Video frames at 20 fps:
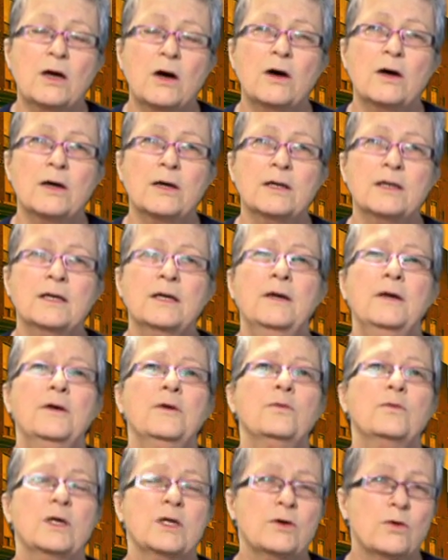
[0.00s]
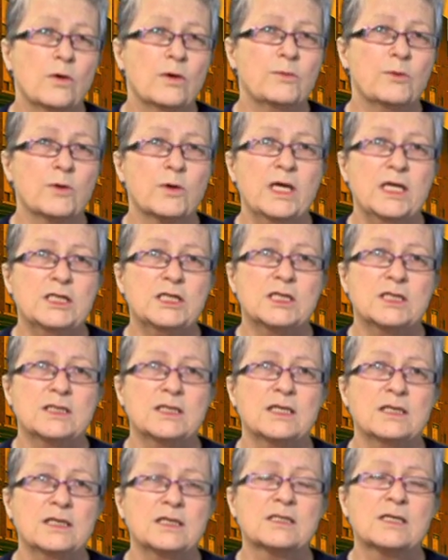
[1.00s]
hard, when
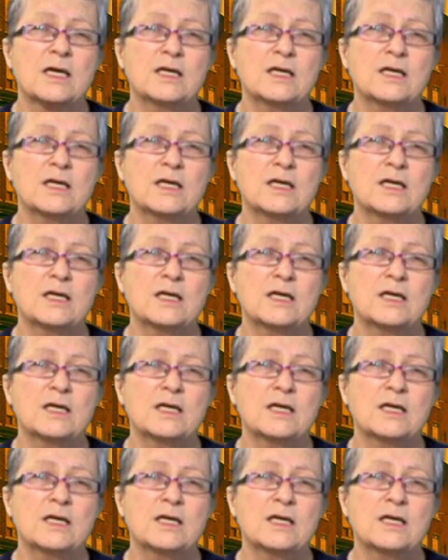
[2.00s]
corporations in this